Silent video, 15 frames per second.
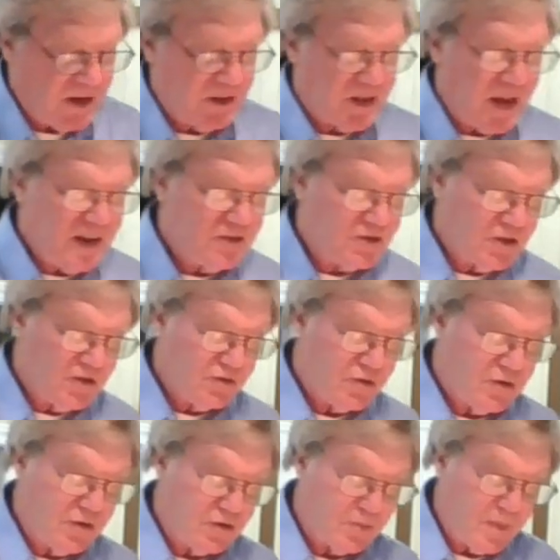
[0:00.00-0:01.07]
a license
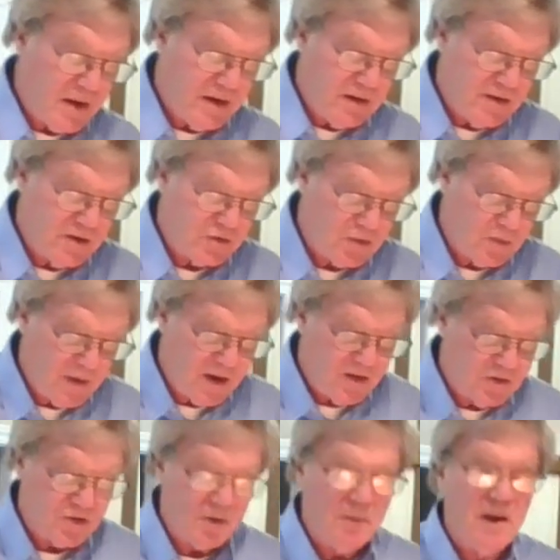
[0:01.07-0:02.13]
to disobey,
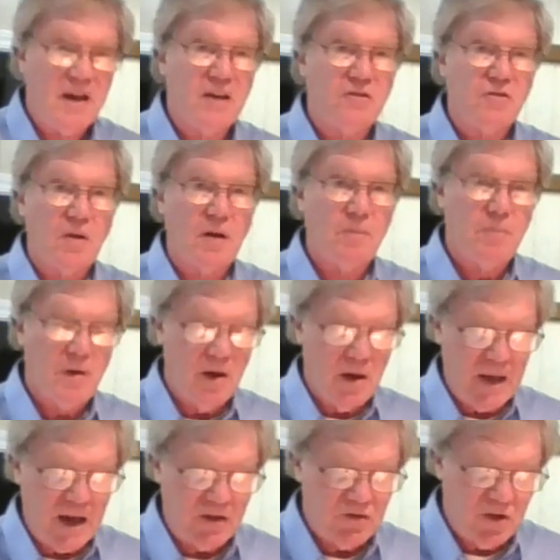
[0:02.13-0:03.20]
his commands. Uh,
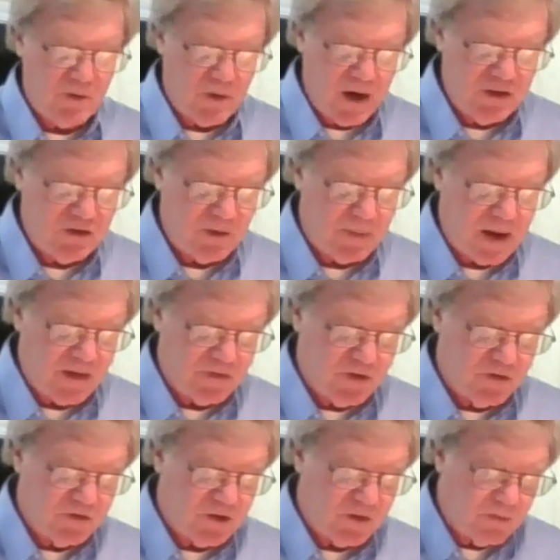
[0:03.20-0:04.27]
Paul actually writes about
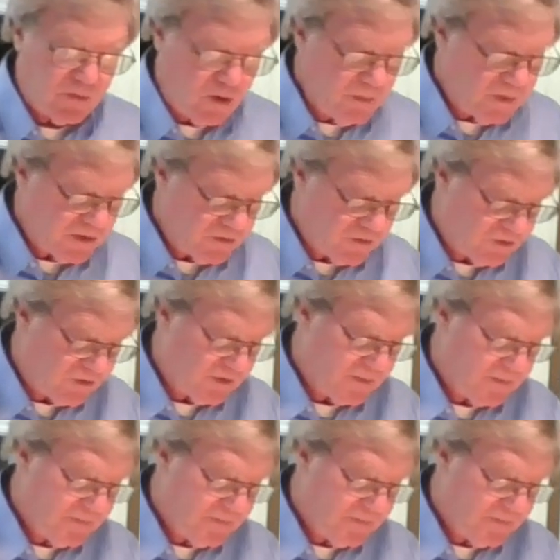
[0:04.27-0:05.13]
this in Romans.